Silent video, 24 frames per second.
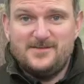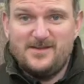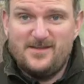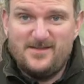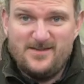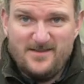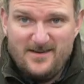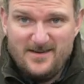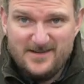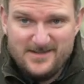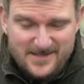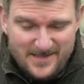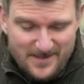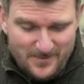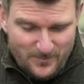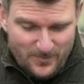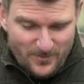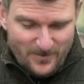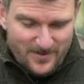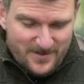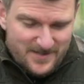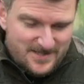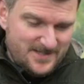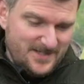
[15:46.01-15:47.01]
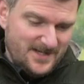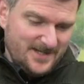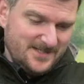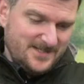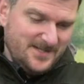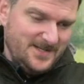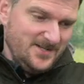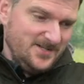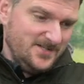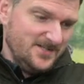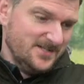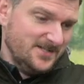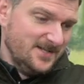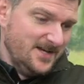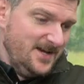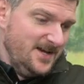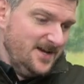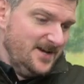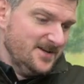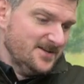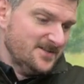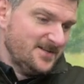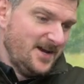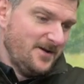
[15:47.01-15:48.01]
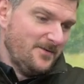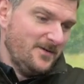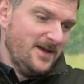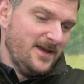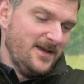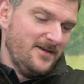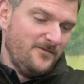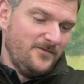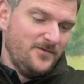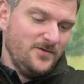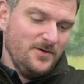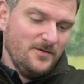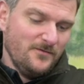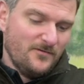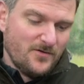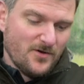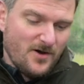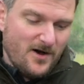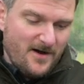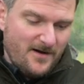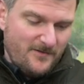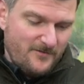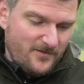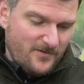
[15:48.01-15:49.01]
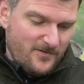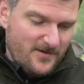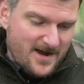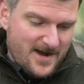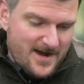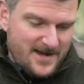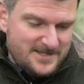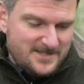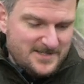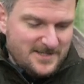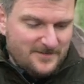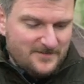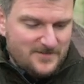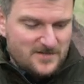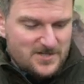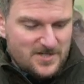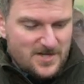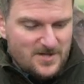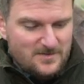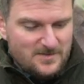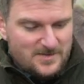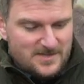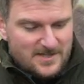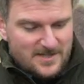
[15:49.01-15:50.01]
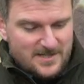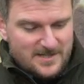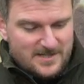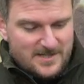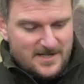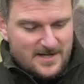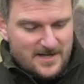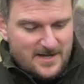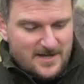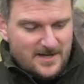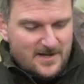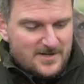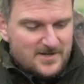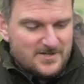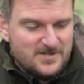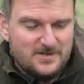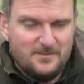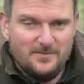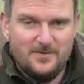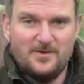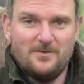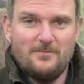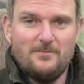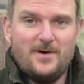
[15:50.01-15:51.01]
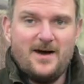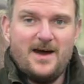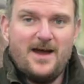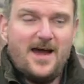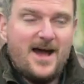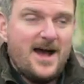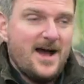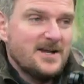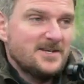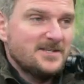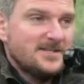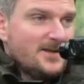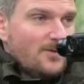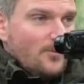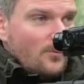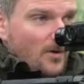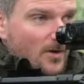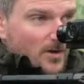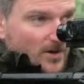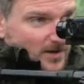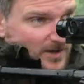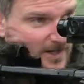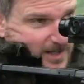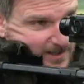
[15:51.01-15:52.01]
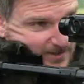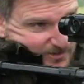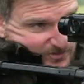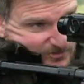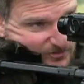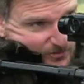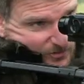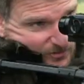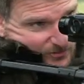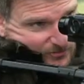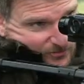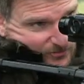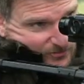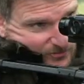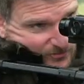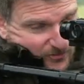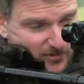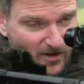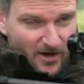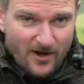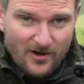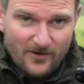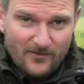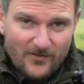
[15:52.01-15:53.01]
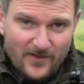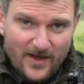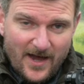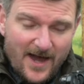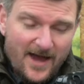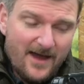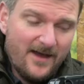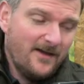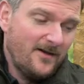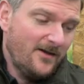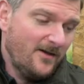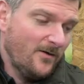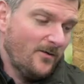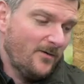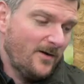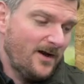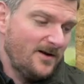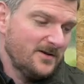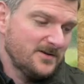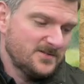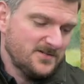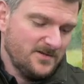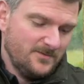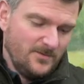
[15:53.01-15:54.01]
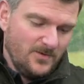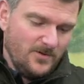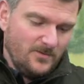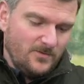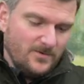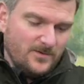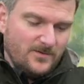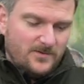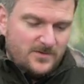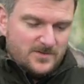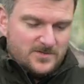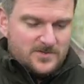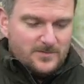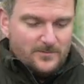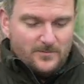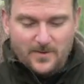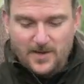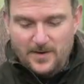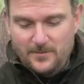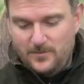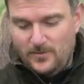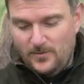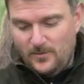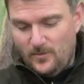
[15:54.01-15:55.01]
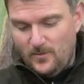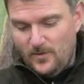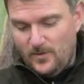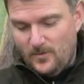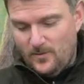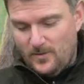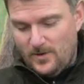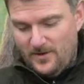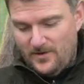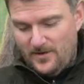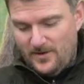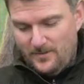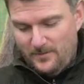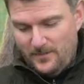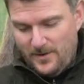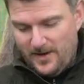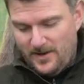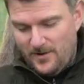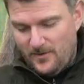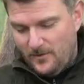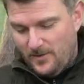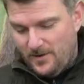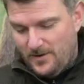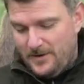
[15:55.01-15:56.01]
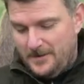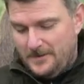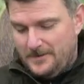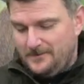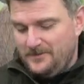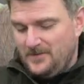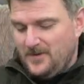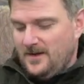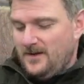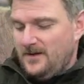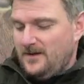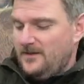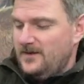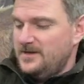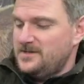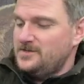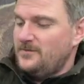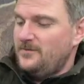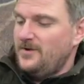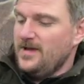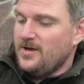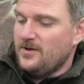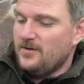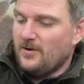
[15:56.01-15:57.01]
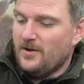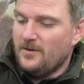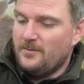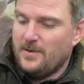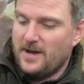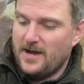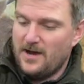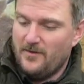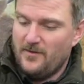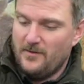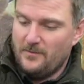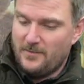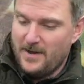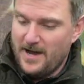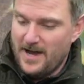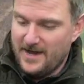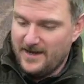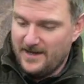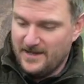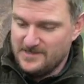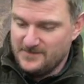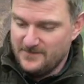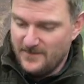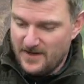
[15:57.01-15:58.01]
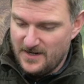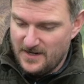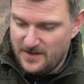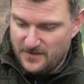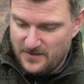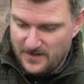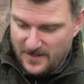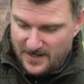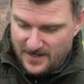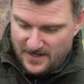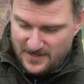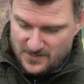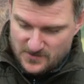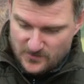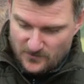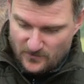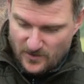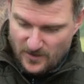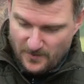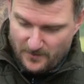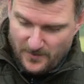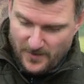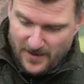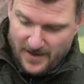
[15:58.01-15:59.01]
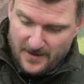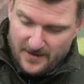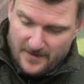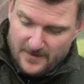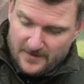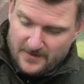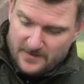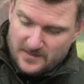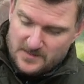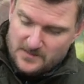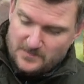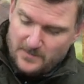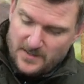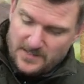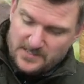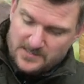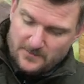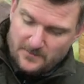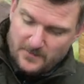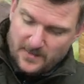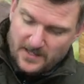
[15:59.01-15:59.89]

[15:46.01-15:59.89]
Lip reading: to 13.6 inches. So if you've got a variety of shooters, some of them might actually want that shorter stock there, whereas some people will want the bigger one. There's a recoil pad on the back. It's very thin, it's rubber. There's a piece of